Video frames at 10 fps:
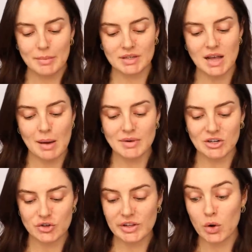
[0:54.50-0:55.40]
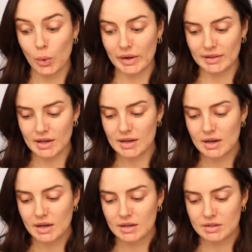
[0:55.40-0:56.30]
because I'm naturally oily,
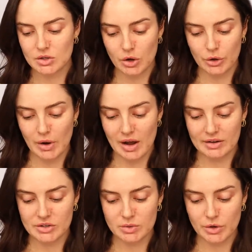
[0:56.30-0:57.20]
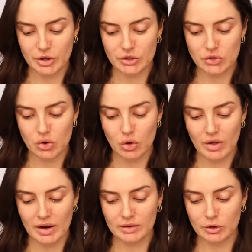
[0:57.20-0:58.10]
so I just want to control
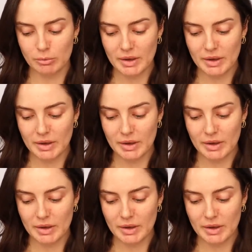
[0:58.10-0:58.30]
that a little